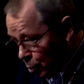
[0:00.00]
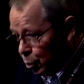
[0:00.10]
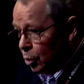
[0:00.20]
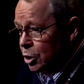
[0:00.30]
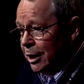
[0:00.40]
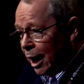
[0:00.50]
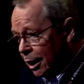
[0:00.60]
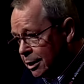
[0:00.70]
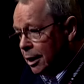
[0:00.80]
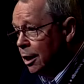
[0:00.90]

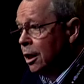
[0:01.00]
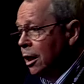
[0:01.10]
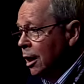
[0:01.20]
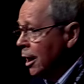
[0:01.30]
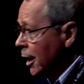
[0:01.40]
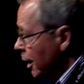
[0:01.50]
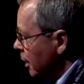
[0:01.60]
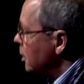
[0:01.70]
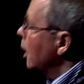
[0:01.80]
personality is